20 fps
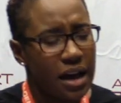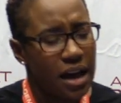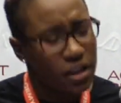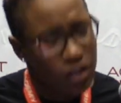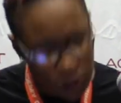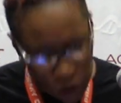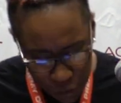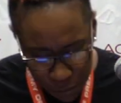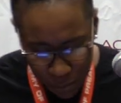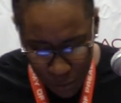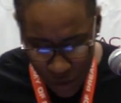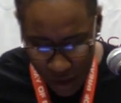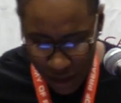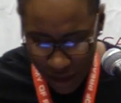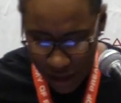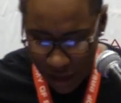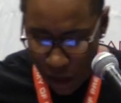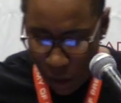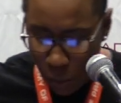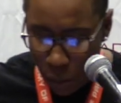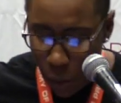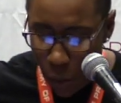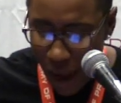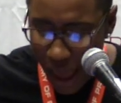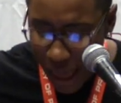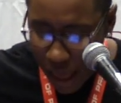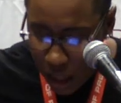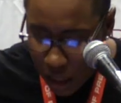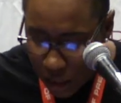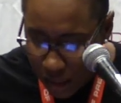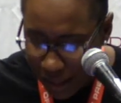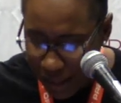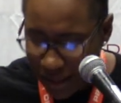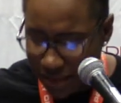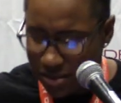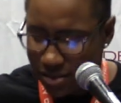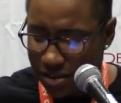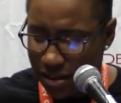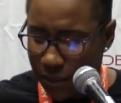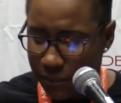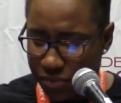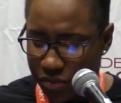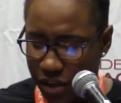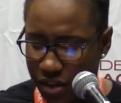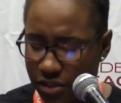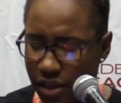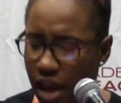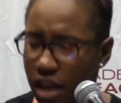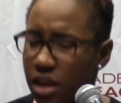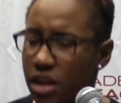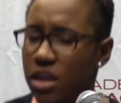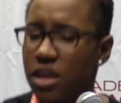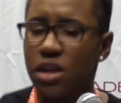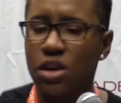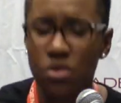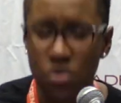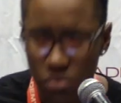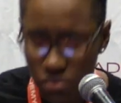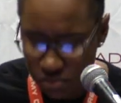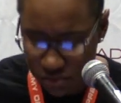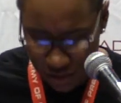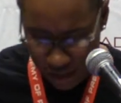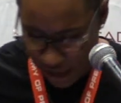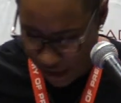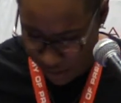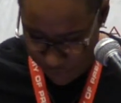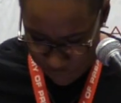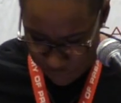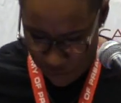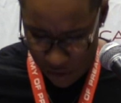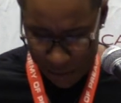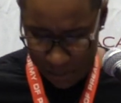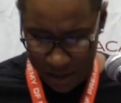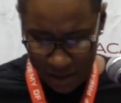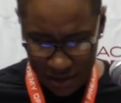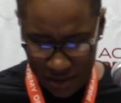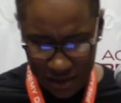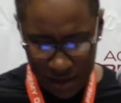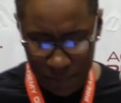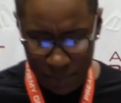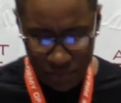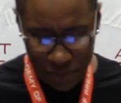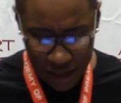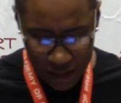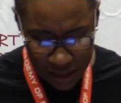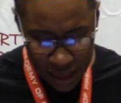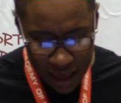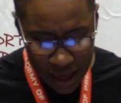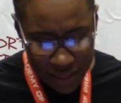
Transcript: a spring, a well, is something that you take from. It's something